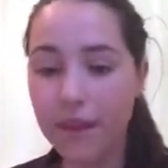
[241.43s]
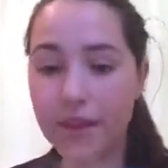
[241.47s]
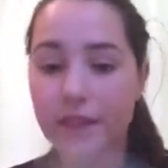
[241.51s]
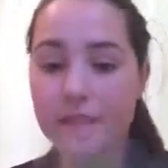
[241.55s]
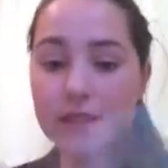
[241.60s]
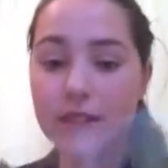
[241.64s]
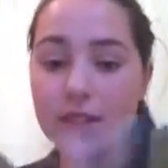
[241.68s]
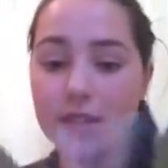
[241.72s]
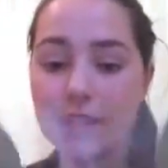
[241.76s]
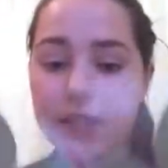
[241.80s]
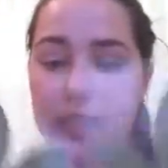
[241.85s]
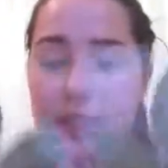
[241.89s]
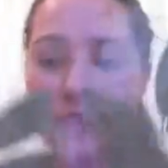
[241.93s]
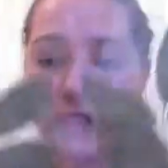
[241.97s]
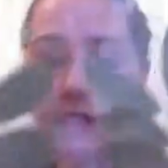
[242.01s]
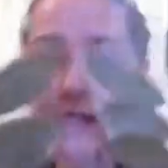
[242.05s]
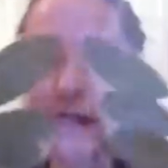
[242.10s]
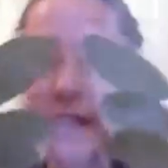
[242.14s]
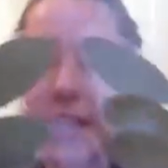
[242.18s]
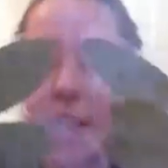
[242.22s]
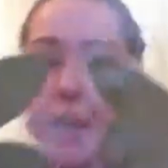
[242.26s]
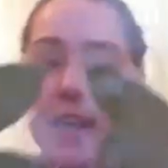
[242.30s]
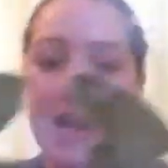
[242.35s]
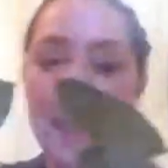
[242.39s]
So this
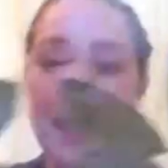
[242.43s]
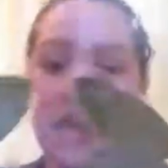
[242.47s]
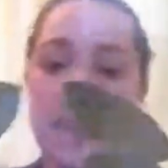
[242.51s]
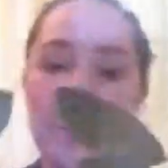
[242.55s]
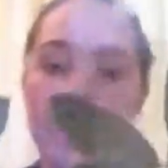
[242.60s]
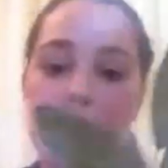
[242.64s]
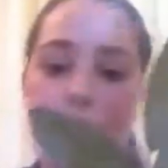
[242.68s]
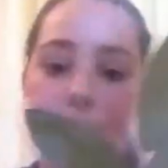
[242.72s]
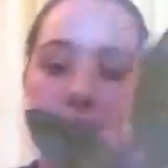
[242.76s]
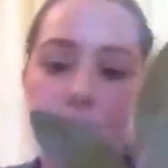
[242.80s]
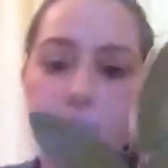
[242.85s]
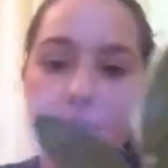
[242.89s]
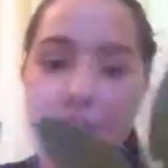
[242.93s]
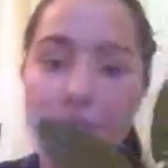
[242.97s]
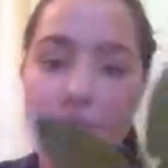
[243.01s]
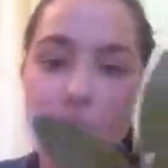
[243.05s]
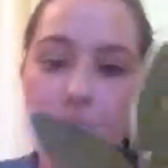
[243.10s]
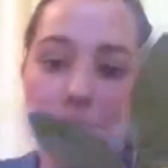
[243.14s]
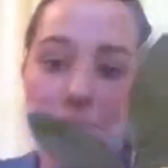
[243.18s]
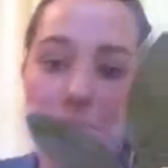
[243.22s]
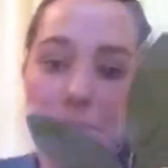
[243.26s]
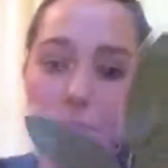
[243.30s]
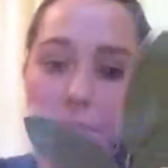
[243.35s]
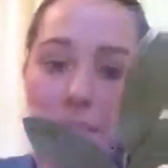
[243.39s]
is a
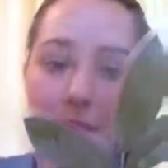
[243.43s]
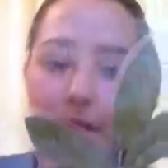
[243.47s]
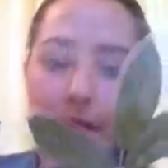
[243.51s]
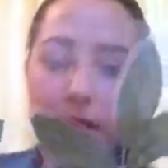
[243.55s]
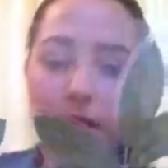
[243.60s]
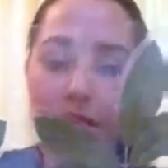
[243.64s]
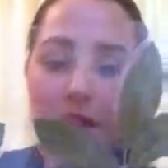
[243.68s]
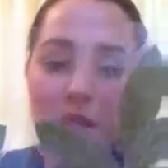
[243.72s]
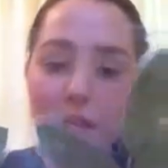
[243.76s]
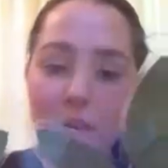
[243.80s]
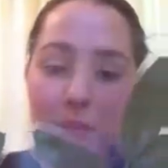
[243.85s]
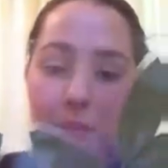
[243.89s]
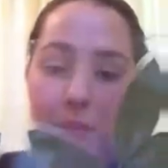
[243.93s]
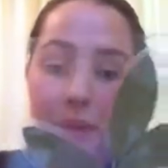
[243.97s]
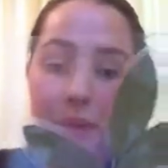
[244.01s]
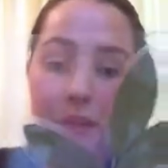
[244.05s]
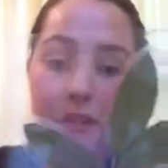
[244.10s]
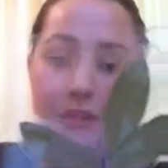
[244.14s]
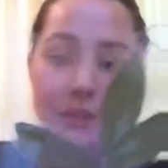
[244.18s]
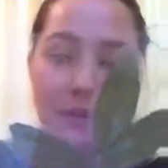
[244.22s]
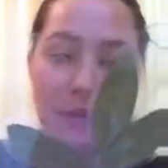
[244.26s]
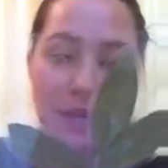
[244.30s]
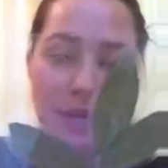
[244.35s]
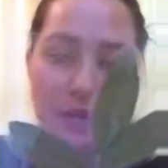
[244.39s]

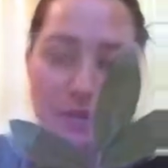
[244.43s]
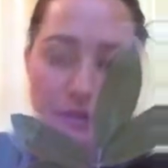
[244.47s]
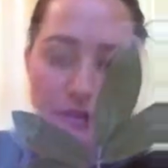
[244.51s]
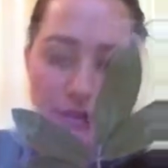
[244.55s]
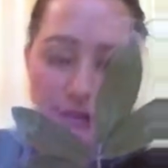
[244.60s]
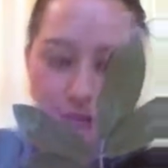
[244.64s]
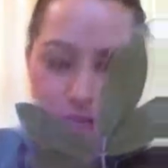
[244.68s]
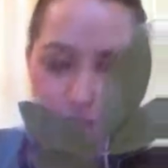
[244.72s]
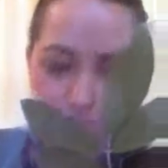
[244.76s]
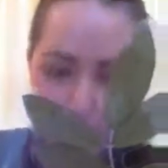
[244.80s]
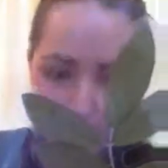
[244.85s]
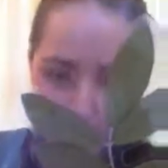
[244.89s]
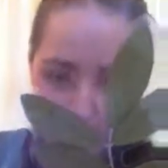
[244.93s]
prickly wild rose,